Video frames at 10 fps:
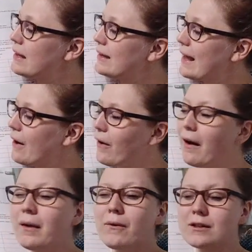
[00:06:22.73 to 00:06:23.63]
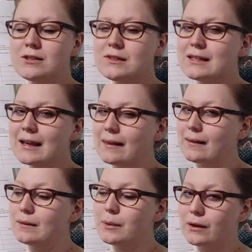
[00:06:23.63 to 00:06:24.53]
Now, I want you to get a
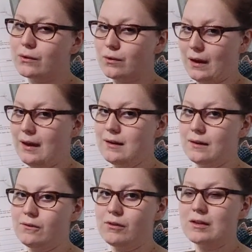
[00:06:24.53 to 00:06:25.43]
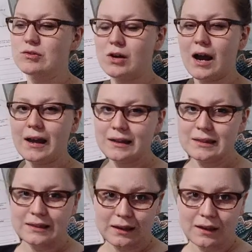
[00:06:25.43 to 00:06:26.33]
little bit creative and try
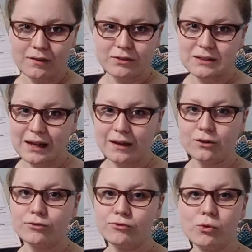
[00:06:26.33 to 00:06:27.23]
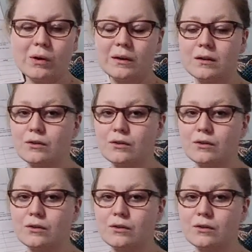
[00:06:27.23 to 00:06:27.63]
and think of a title for